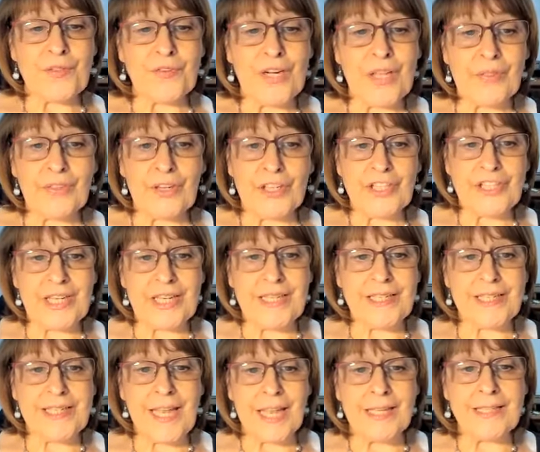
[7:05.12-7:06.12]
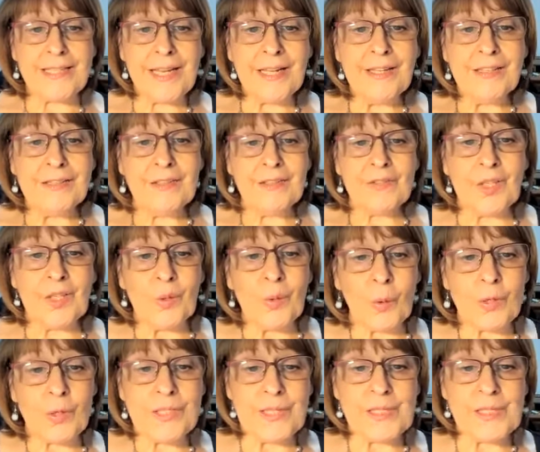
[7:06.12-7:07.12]
3:13 says, "The
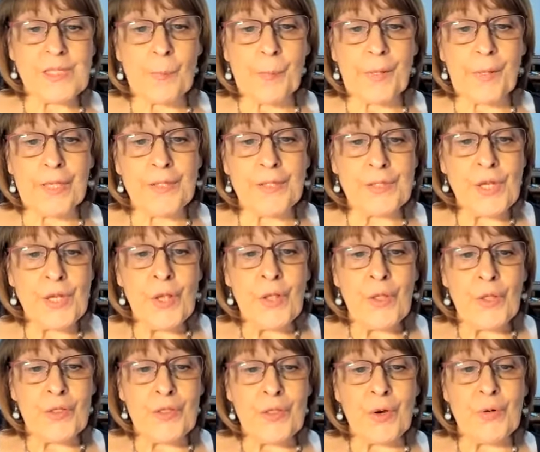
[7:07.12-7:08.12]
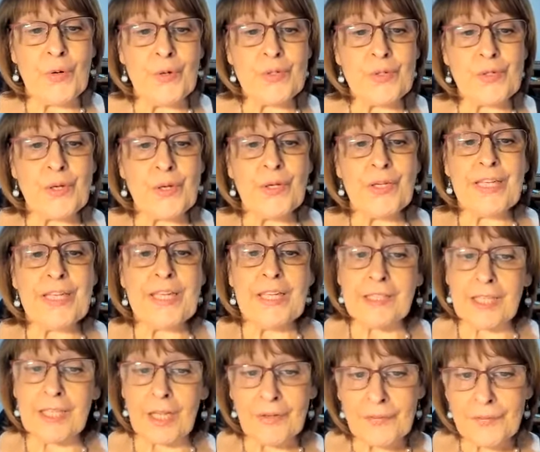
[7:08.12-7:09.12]
Lord disciplines those he
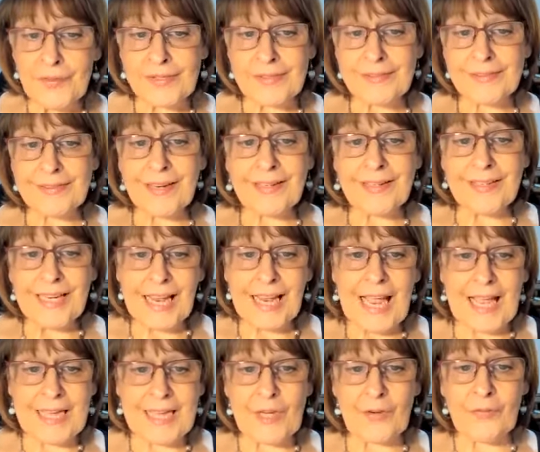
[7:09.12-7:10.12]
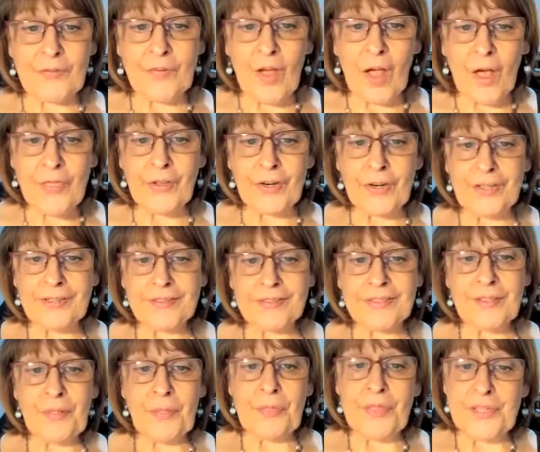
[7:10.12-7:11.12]
loves, as a father
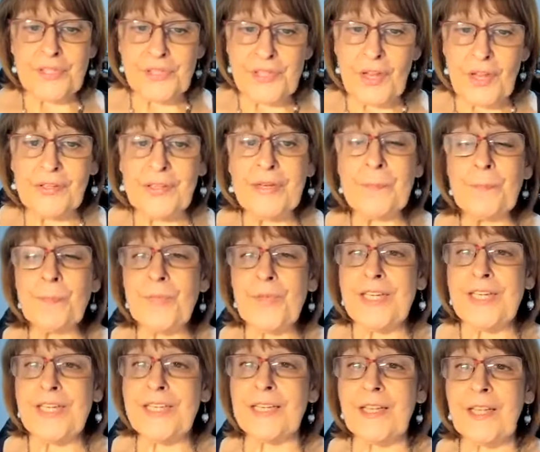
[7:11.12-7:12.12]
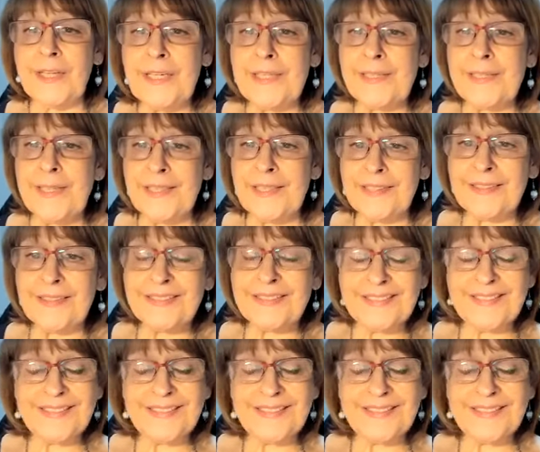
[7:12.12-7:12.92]
the son he delights in."